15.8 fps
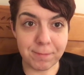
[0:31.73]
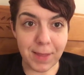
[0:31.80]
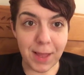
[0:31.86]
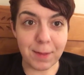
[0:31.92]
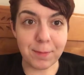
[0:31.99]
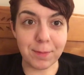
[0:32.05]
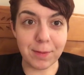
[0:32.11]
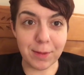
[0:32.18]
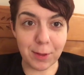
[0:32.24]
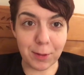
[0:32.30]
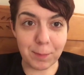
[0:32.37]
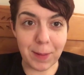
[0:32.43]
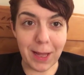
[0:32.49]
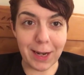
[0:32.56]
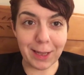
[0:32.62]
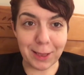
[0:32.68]
I'm still
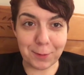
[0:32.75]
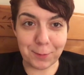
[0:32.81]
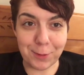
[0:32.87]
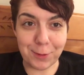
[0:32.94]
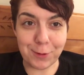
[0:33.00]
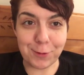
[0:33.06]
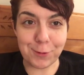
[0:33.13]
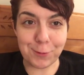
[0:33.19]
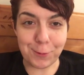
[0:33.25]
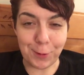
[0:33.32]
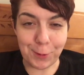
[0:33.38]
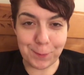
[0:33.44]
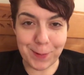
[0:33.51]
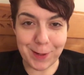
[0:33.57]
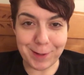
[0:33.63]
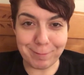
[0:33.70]
battling with the
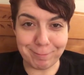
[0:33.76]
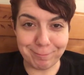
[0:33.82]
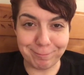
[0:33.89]
seroma.